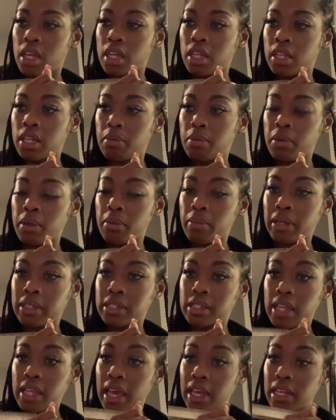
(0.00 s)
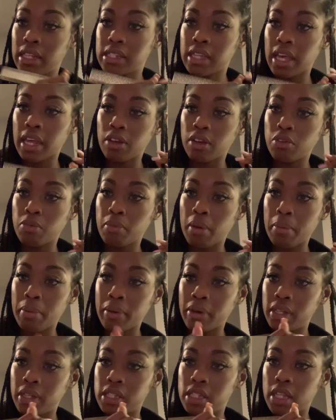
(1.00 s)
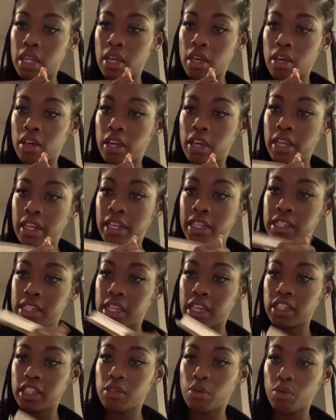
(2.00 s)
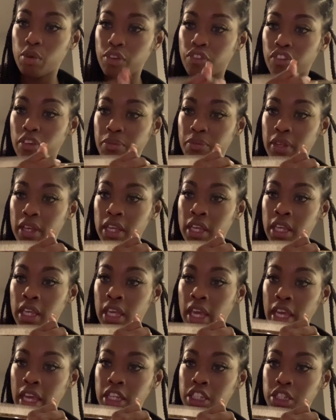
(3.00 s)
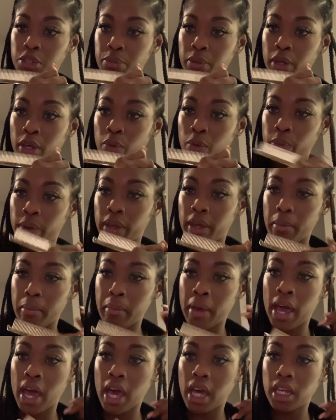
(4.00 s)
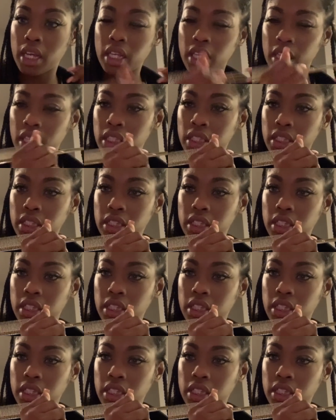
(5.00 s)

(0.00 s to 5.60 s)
that means my stylist got to do my ponytail, and that takes away from the engagement with my audience.